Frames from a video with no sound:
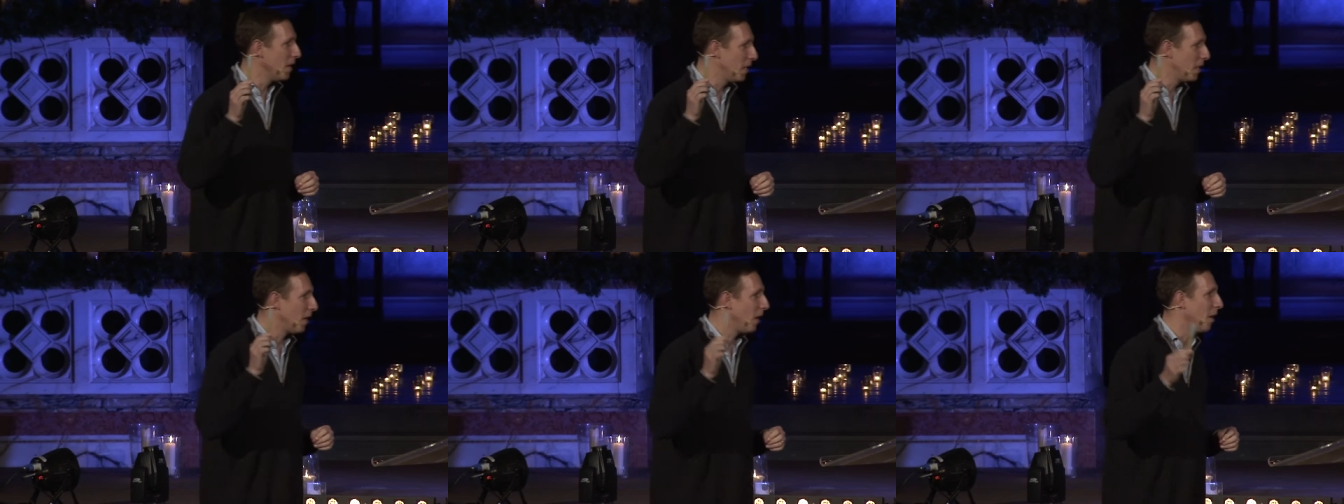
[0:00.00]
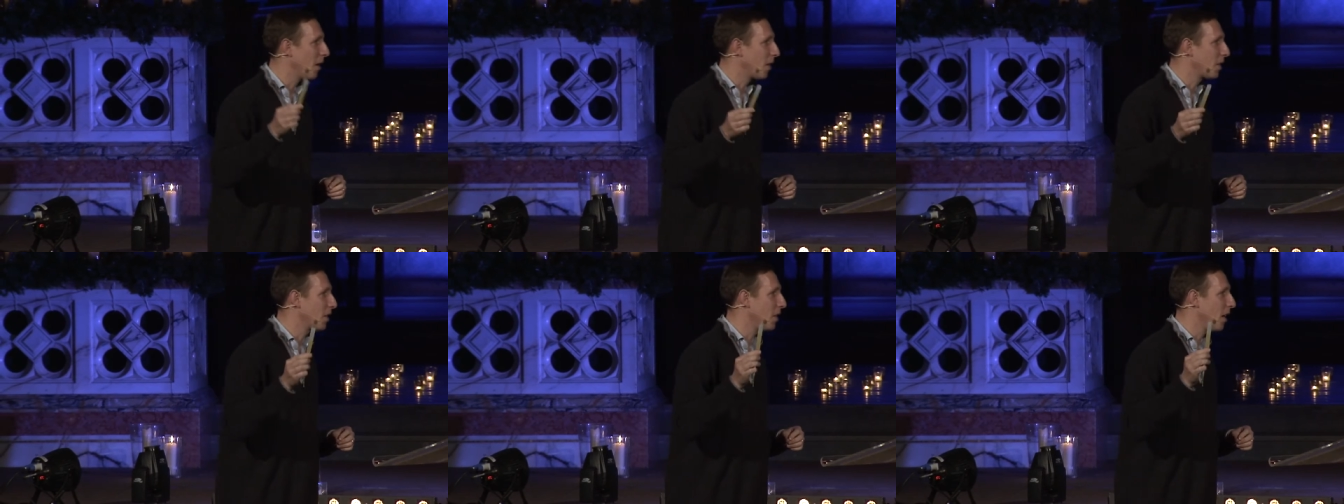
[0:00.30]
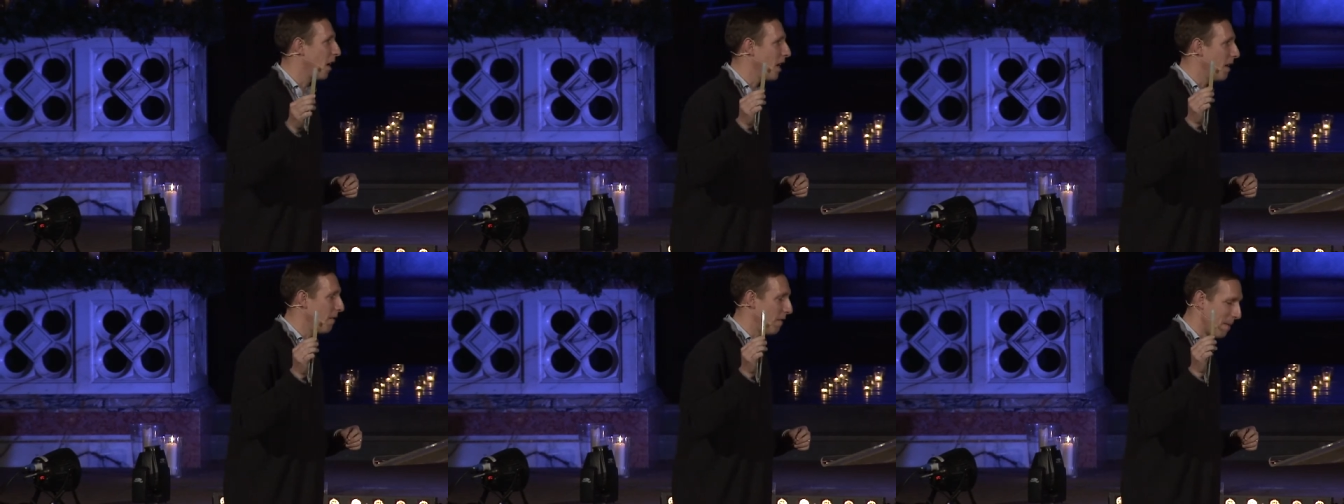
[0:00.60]
dark
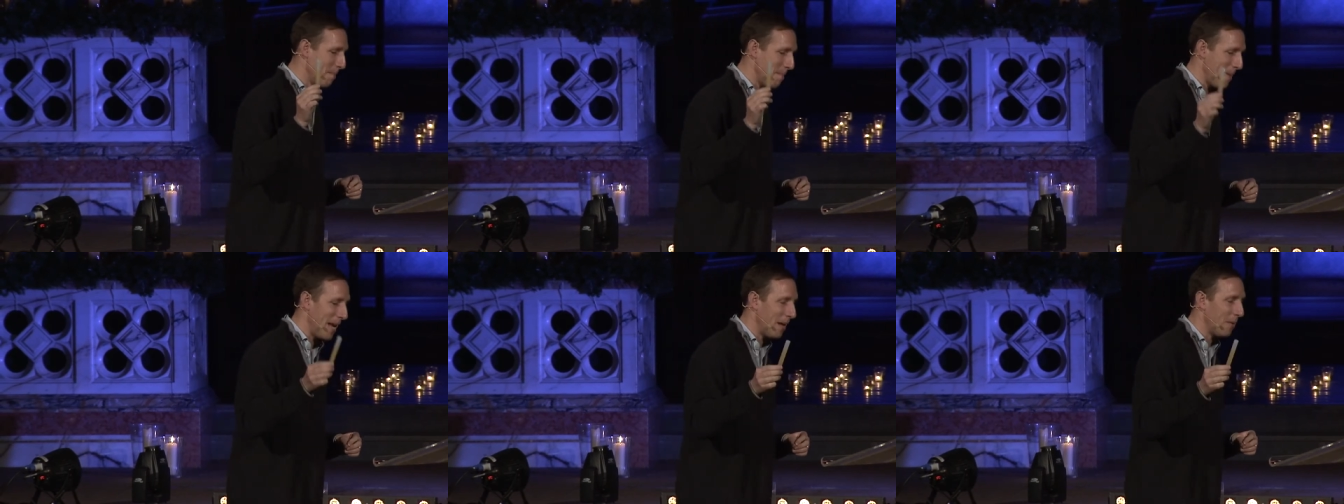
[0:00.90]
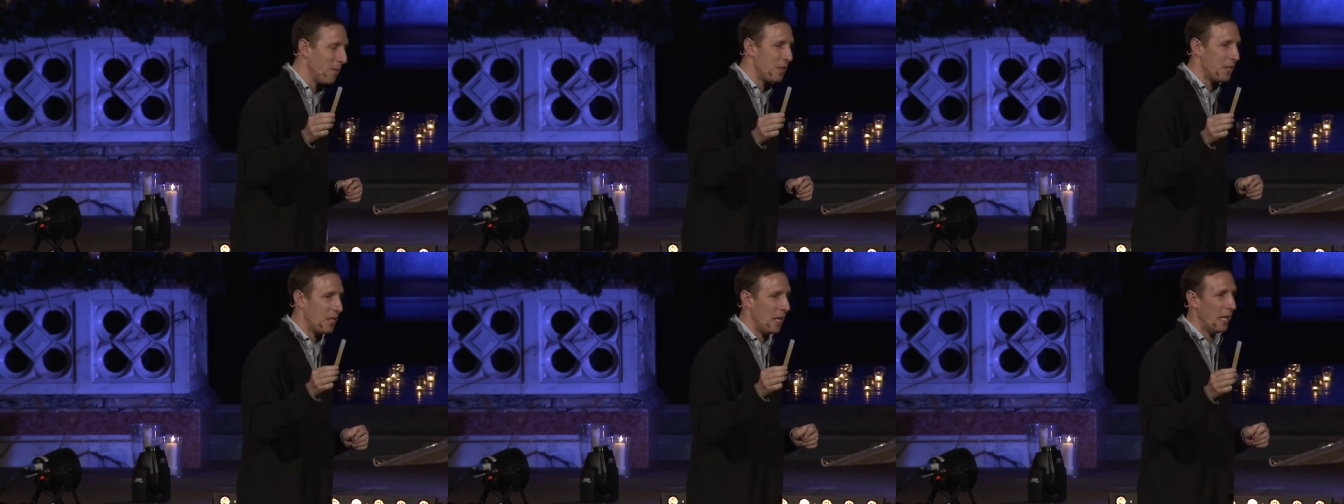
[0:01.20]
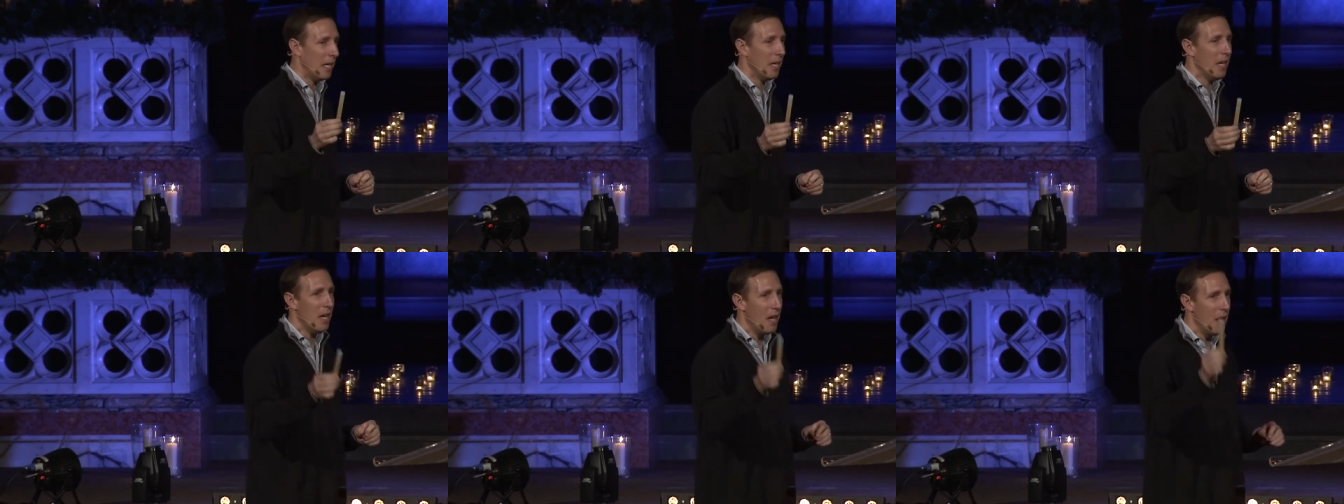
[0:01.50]
side of the
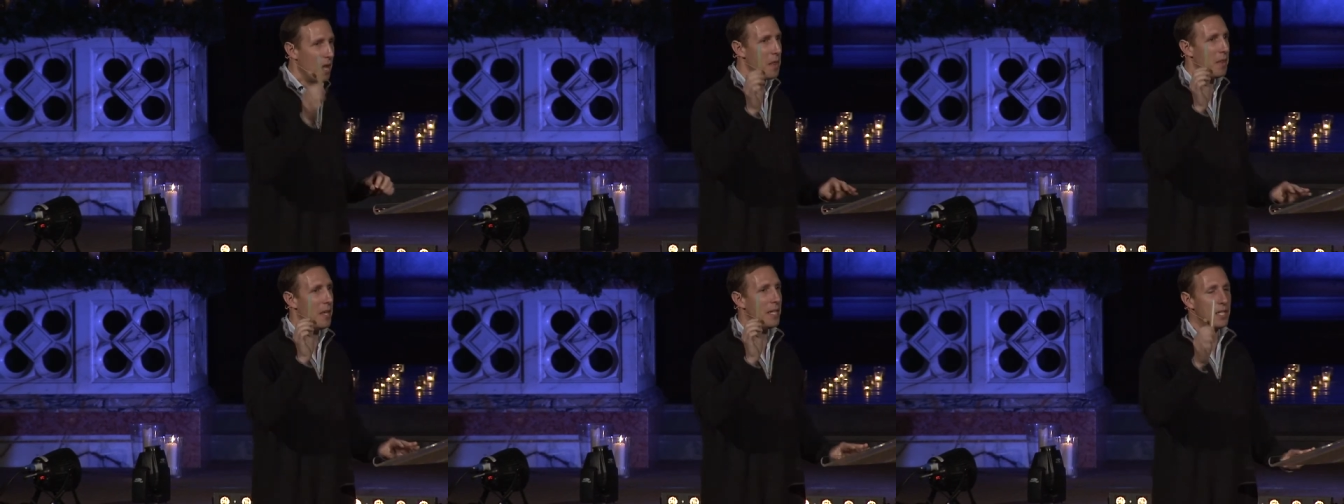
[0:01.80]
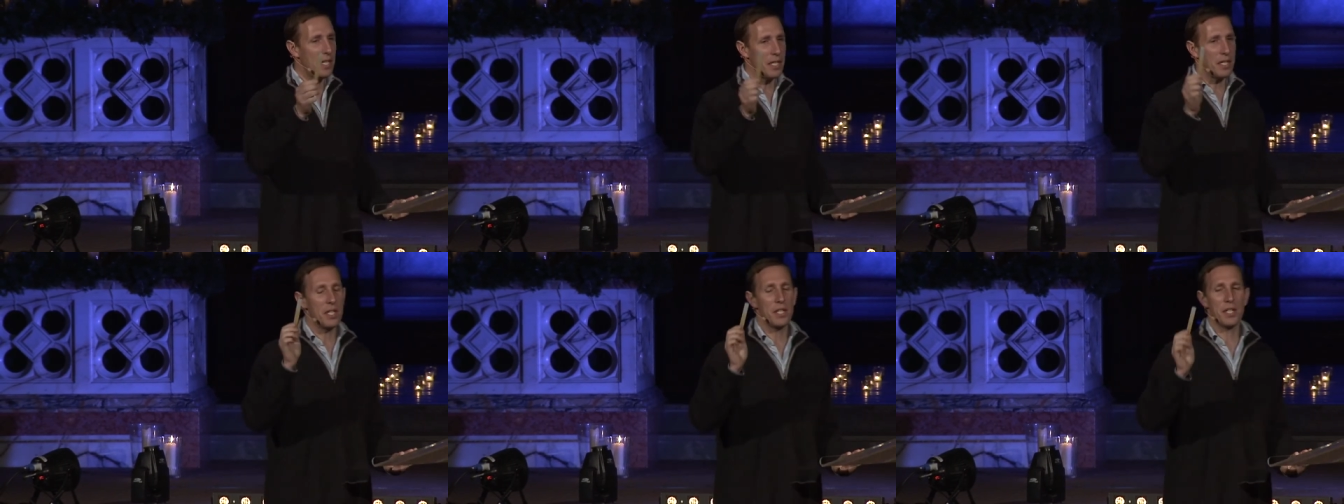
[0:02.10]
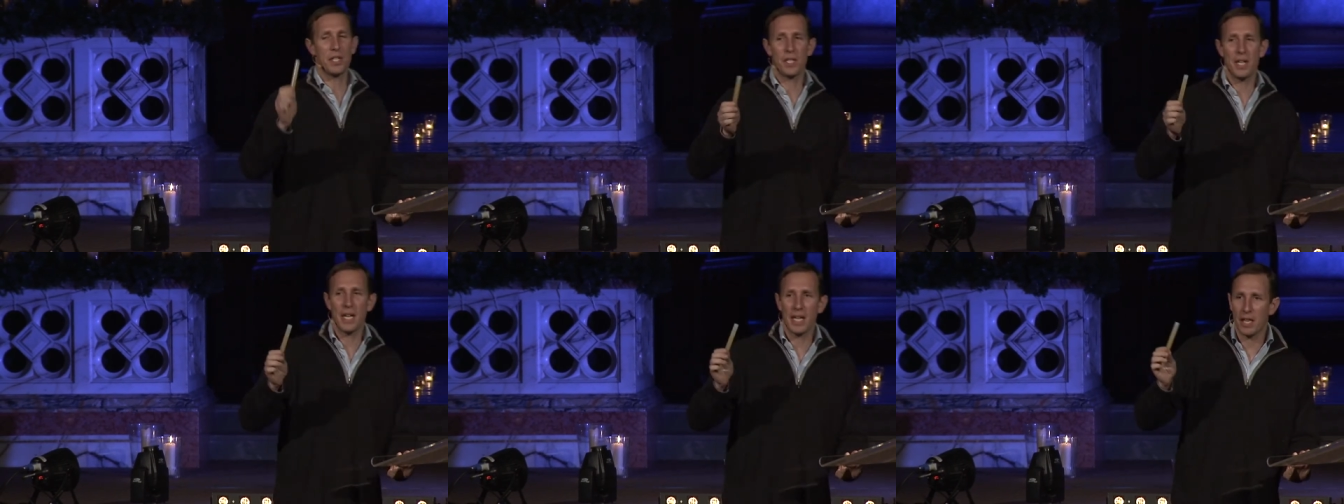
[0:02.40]
mountain. Uh, this is the
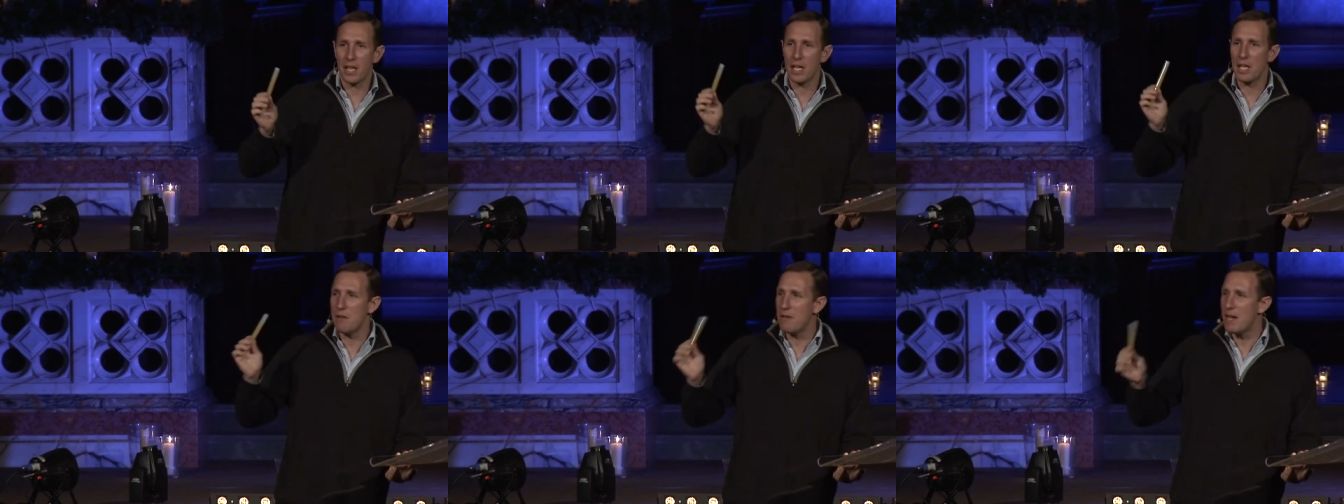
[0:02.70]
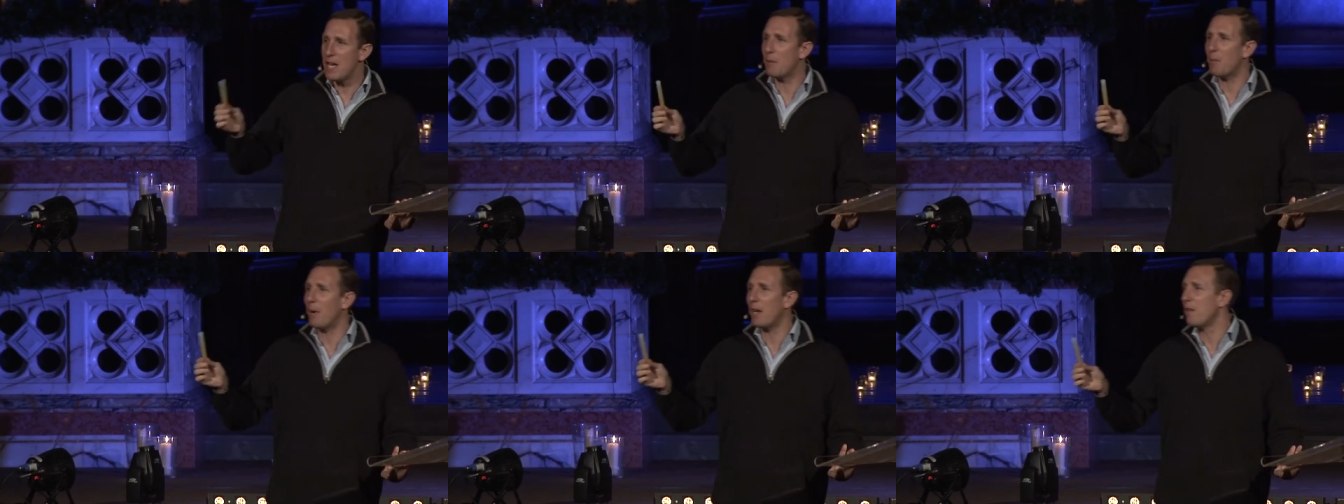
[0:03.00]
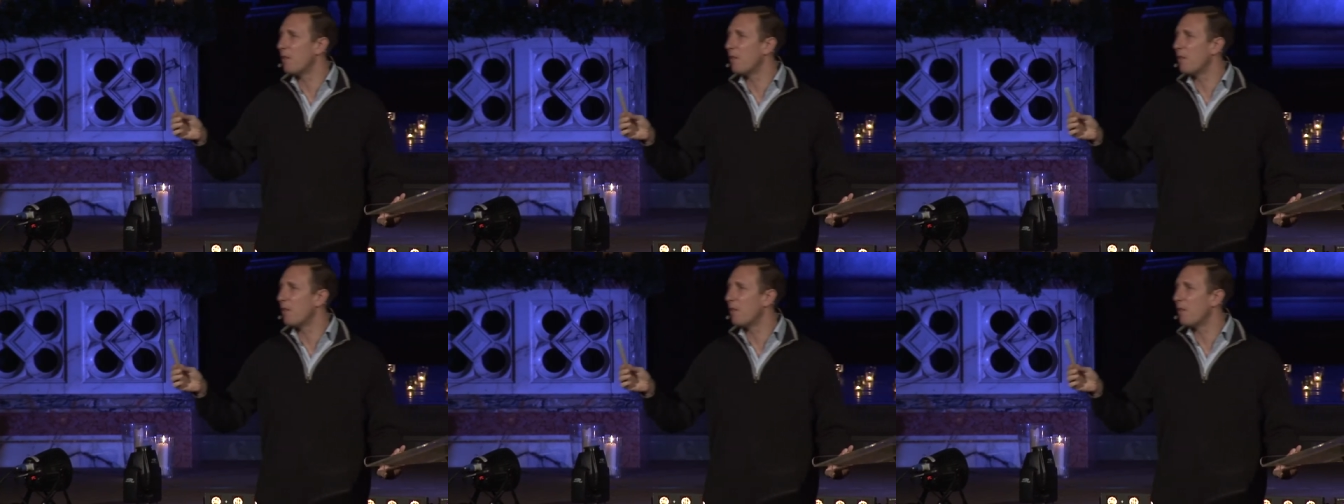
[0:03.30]
stick that you need when